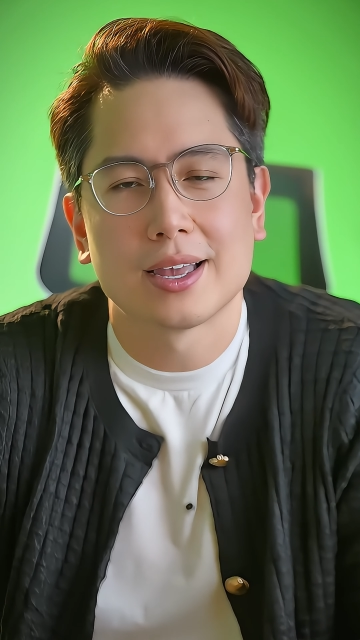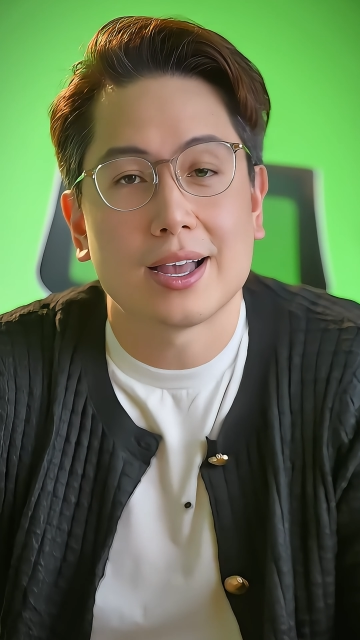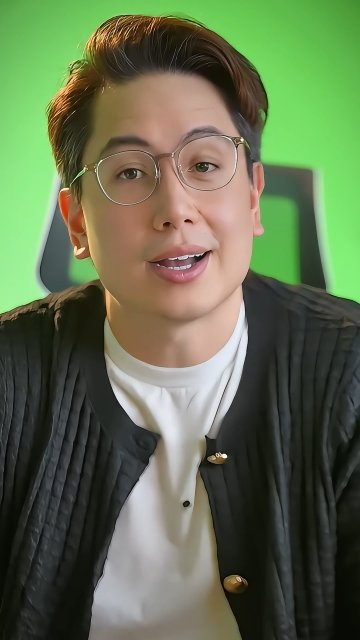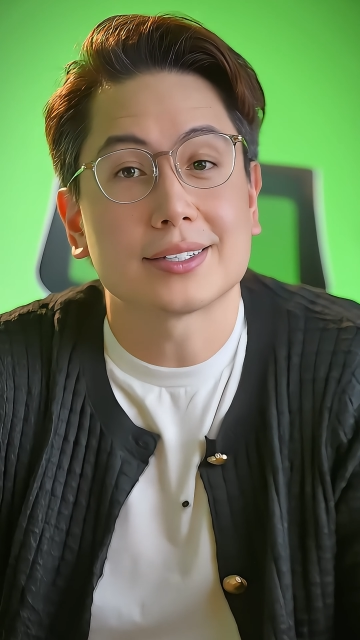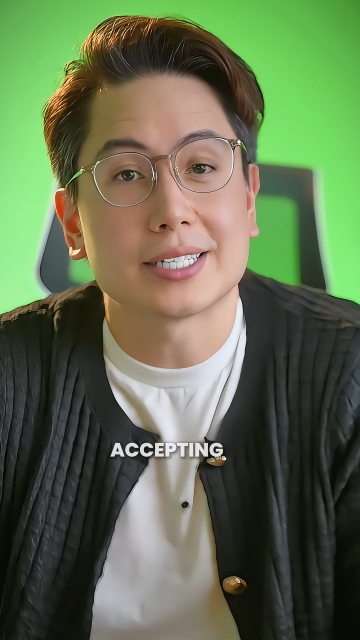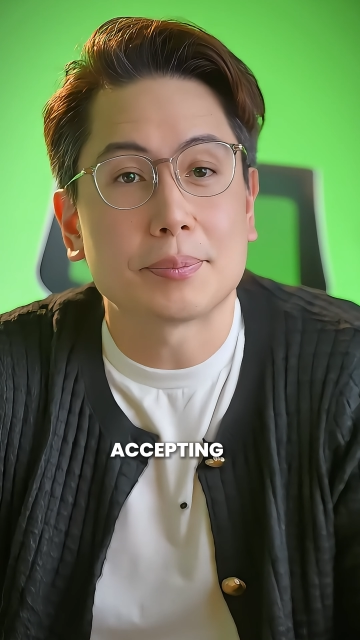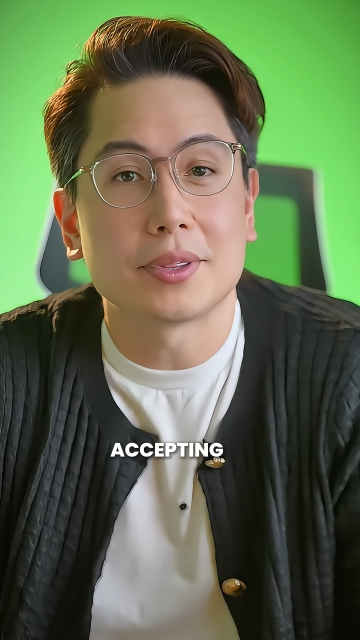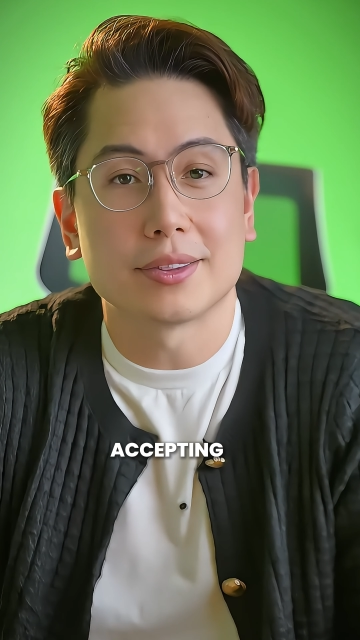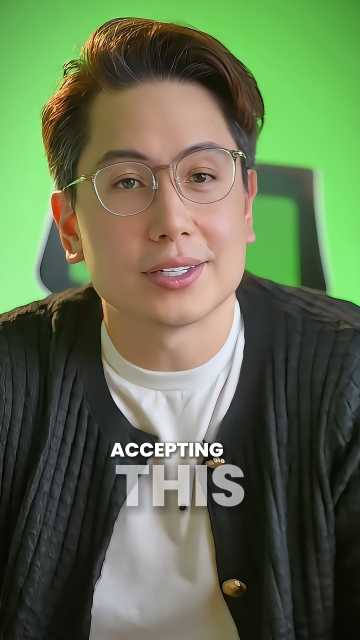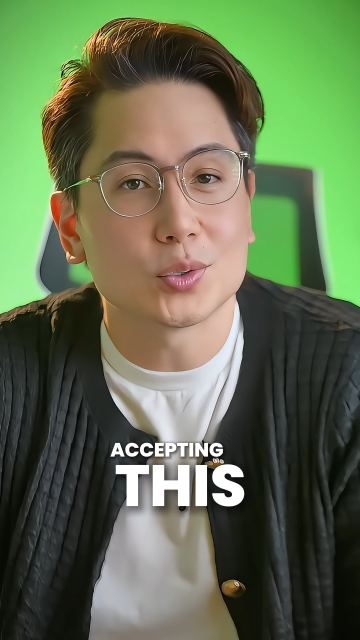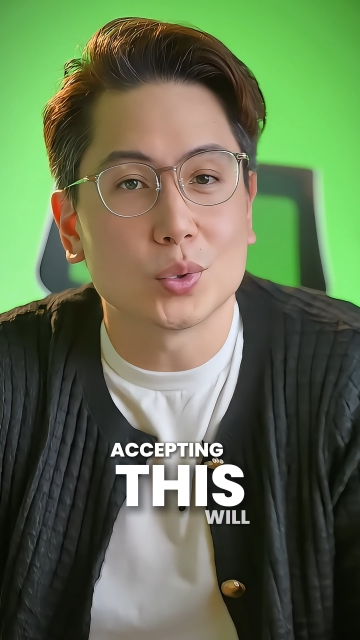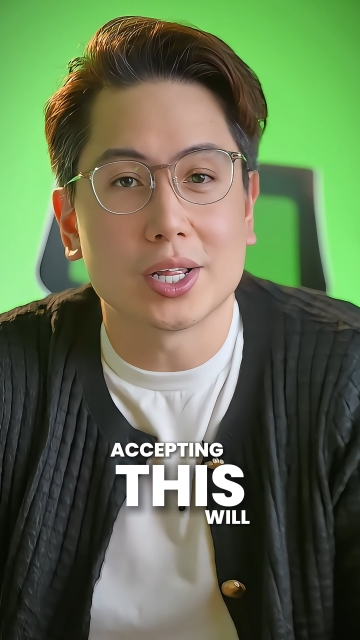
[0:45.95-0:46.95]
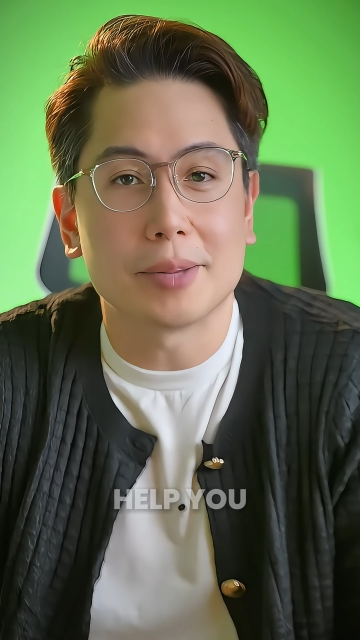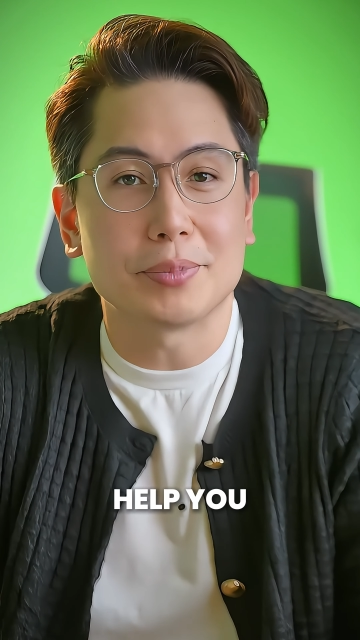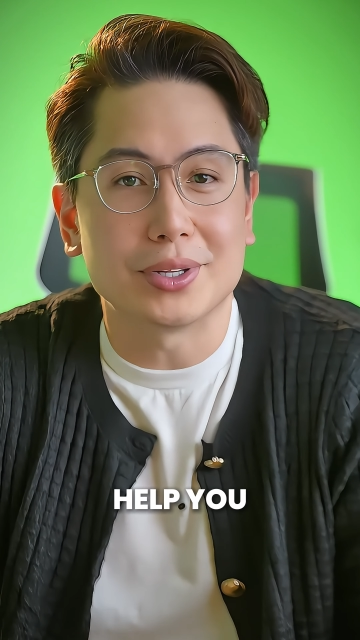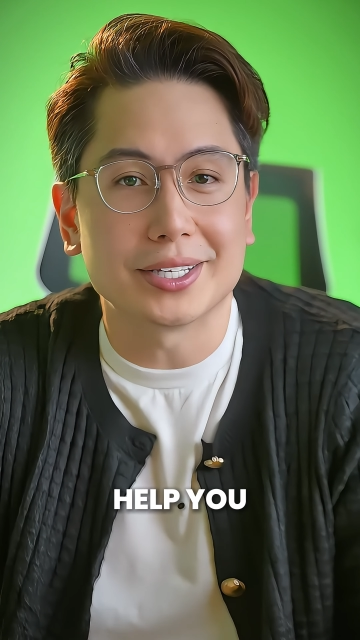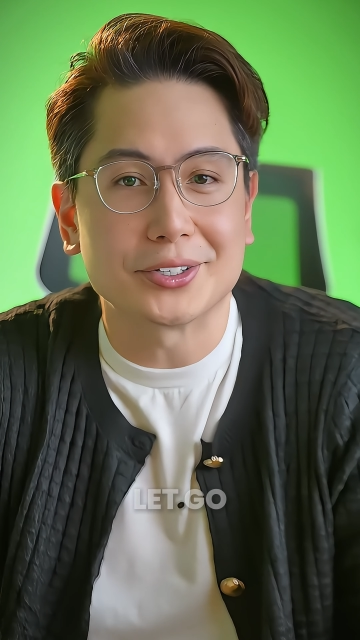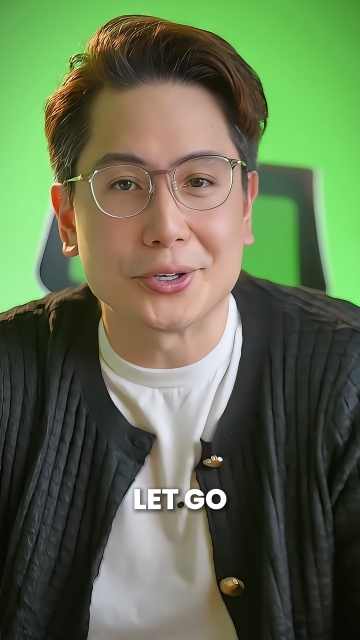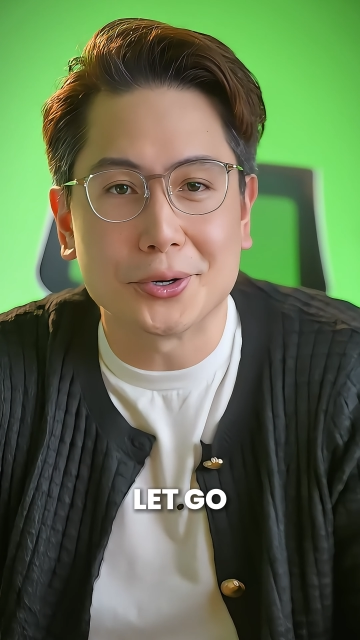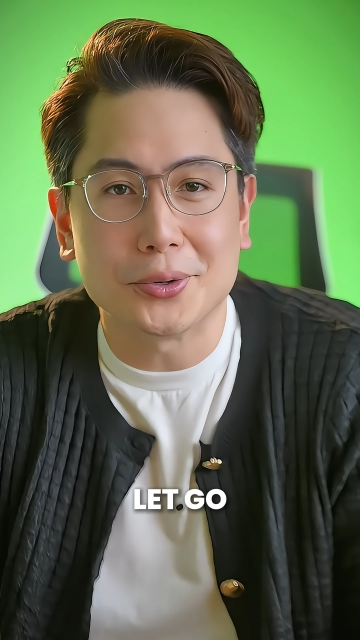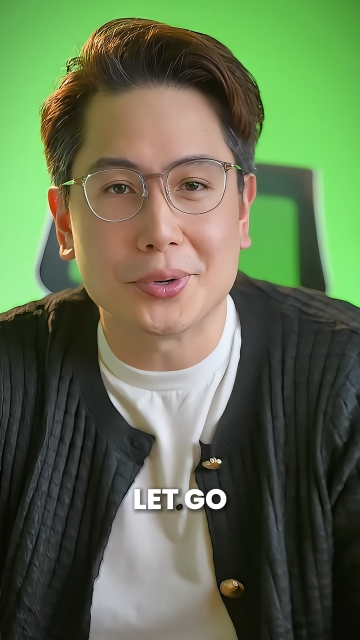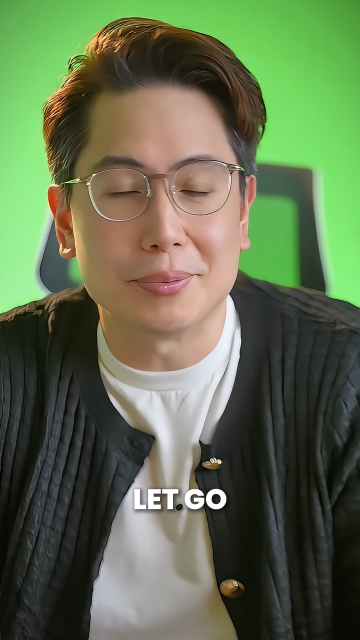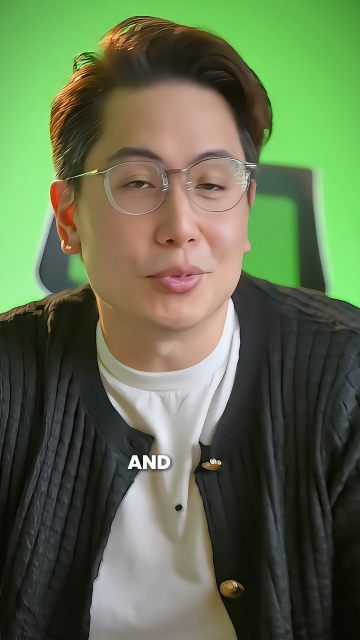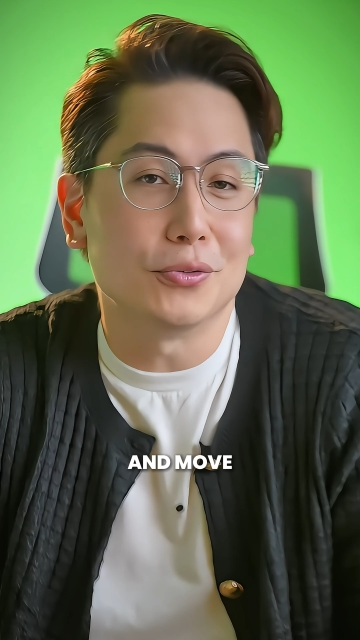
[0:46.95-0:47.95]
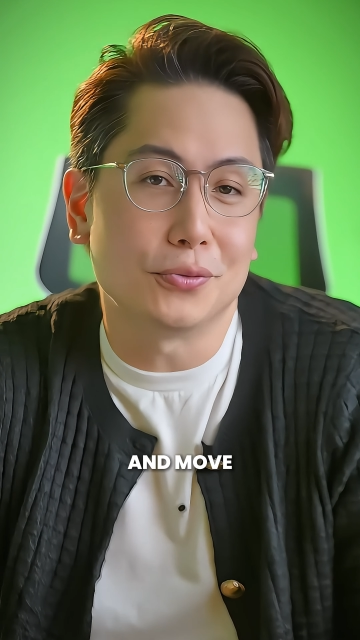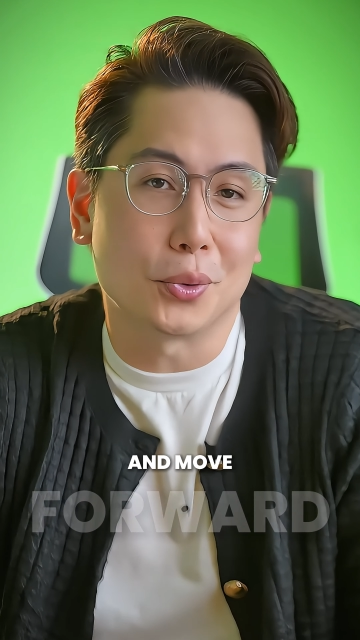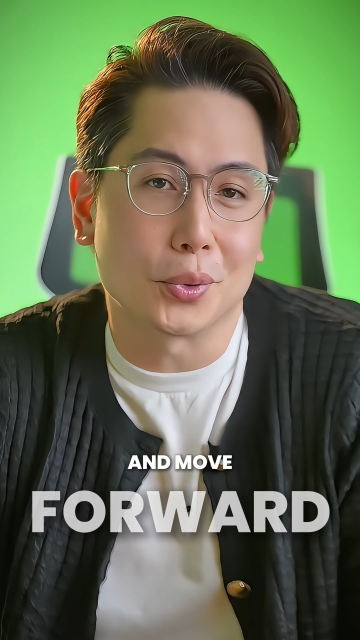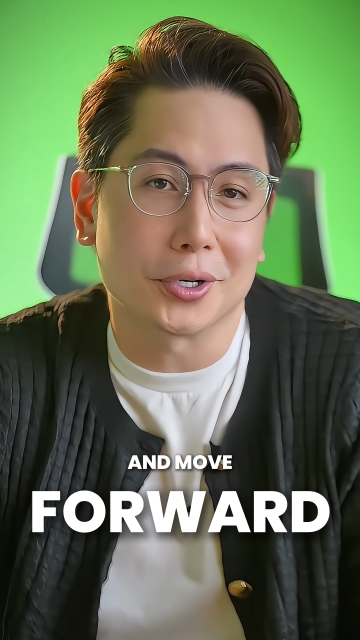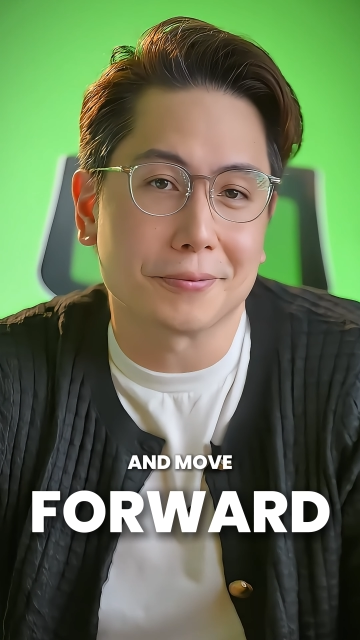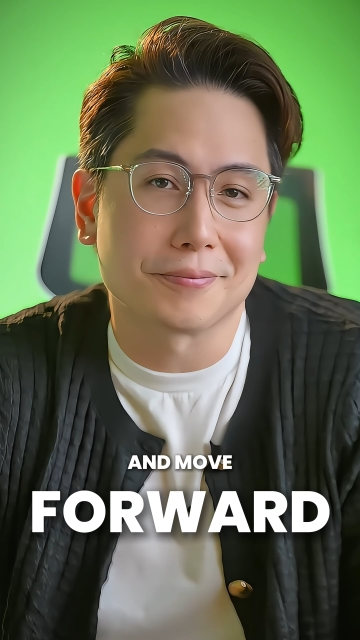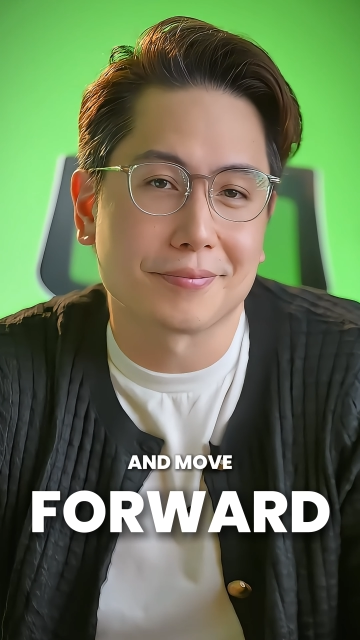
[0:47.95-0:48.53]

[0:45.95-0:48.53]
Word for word: Accepting this will help you let go and move forward,